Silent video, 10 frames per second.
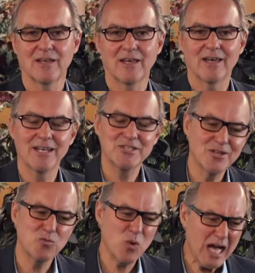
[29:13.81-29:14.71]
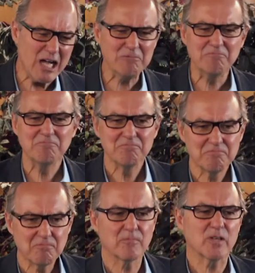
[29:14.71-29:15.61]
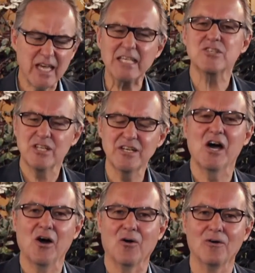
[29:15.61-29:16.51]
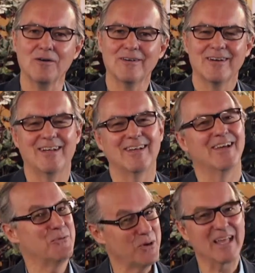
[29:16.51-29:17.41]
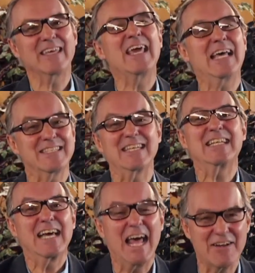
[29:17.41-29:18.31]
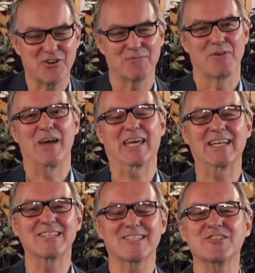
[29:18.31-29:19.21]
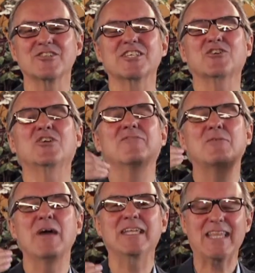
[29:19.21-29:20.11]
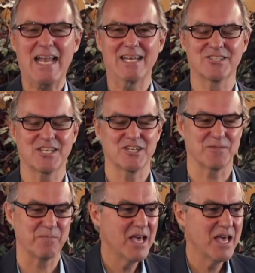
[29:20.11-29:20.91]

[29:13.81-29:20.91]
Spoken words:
And he said, "Well, yes and no." Well, yes, he did have trouble making decisions. He couldn't even make that decision.